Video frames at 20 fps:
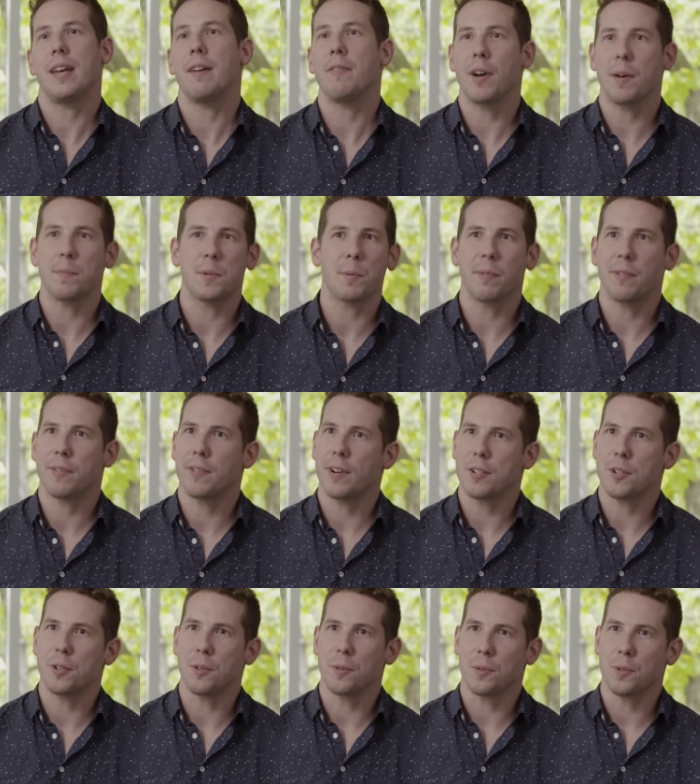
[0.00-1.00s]
DevOps
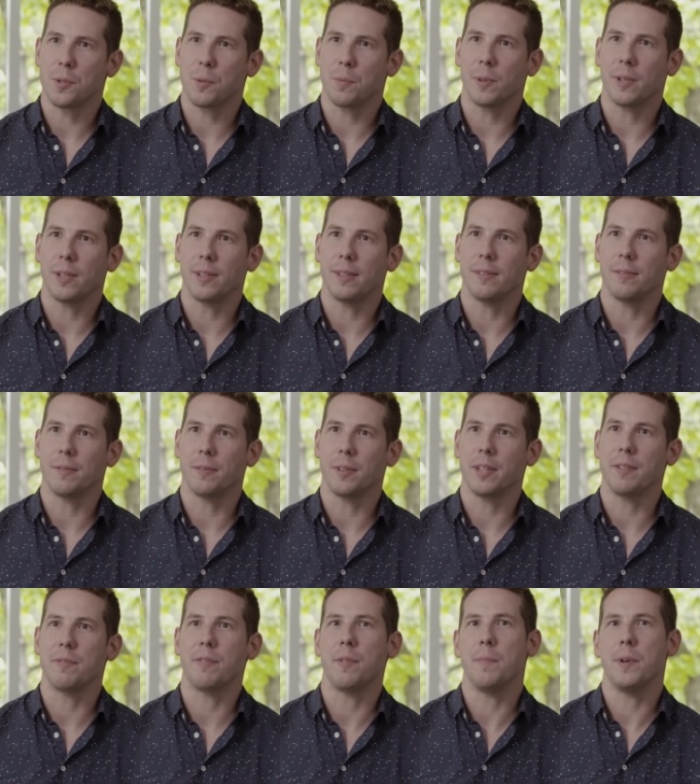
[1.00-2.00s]
professionals weren't
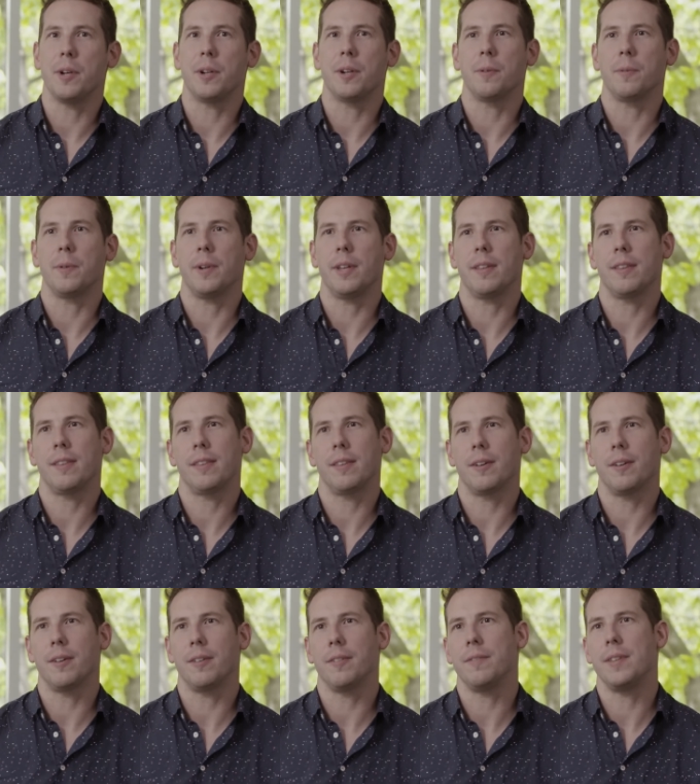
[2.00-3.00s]
really familiar with
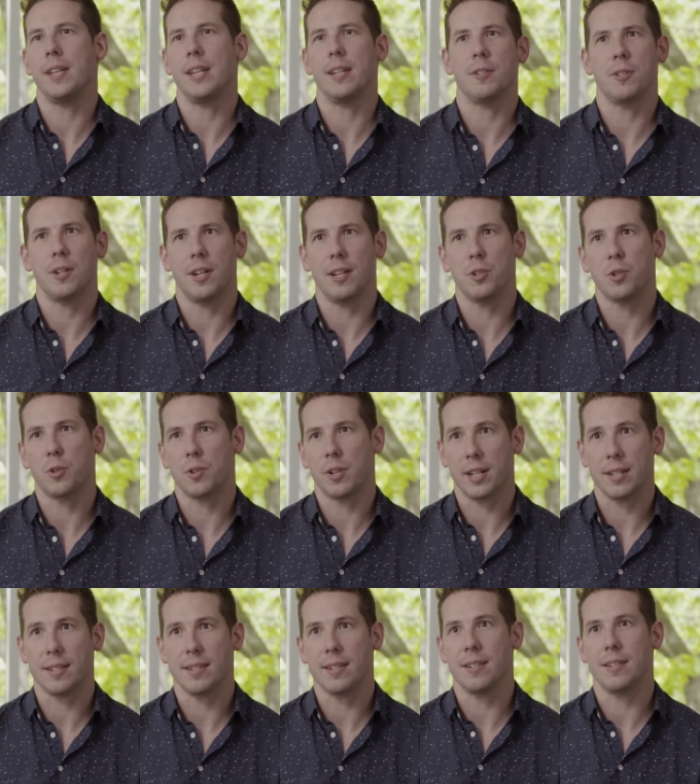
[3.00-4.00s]
all of the
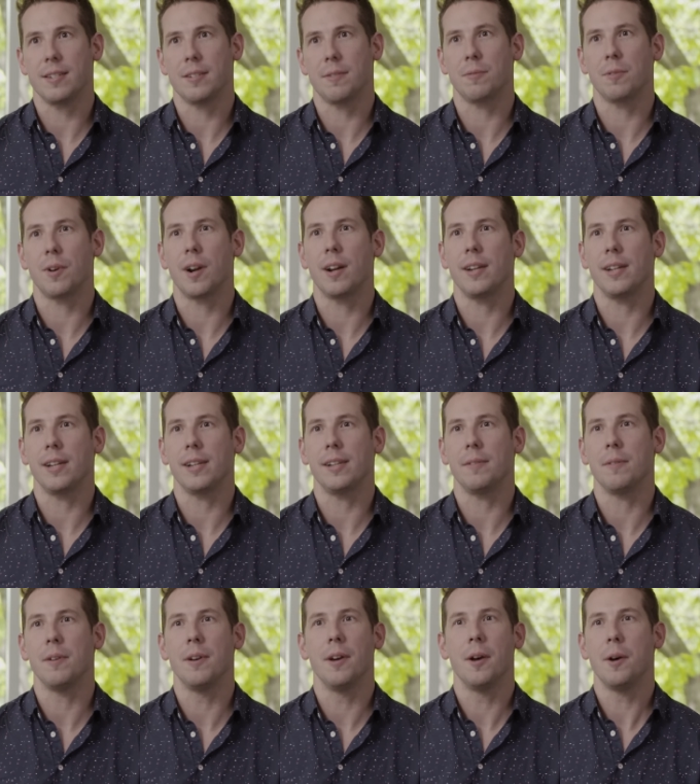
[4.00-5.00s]
intricacies of
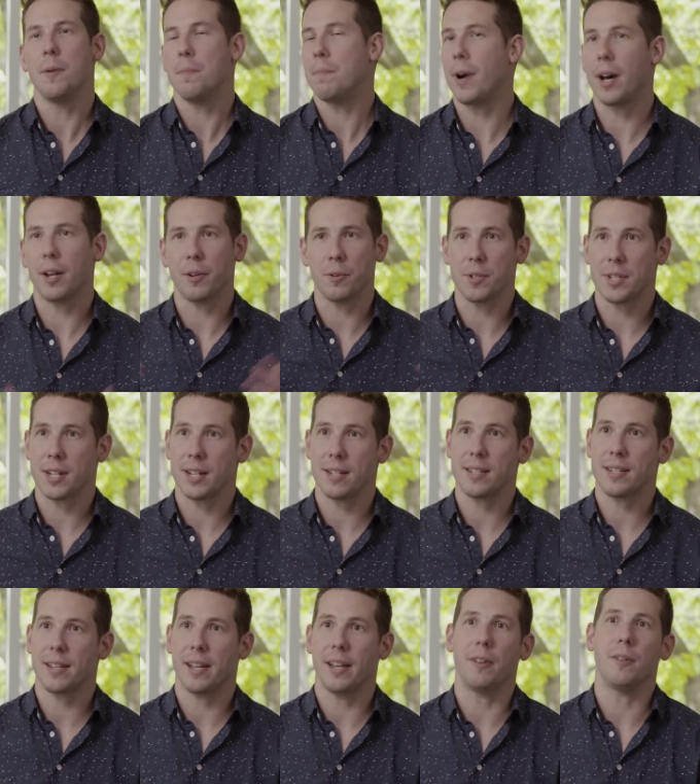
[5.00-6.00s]
running models at
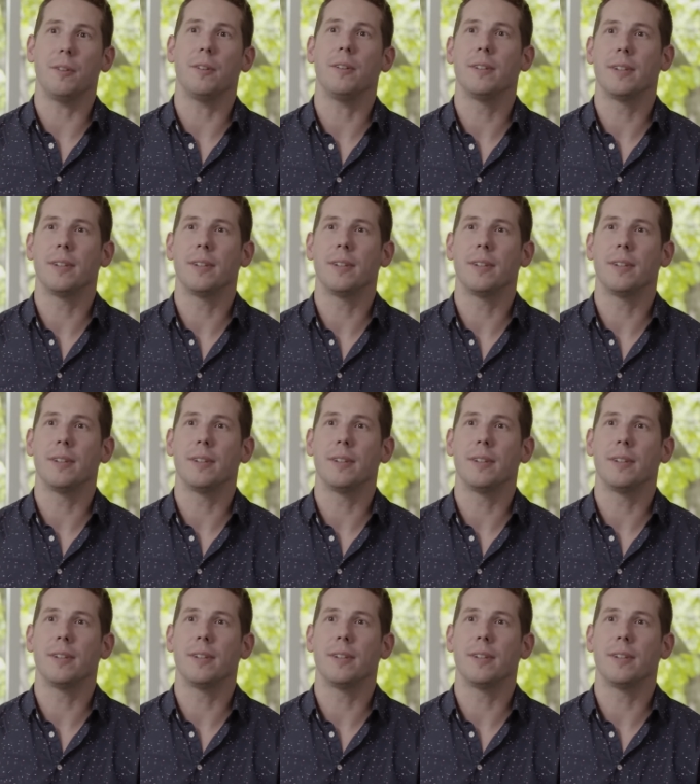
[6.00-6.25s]
scale.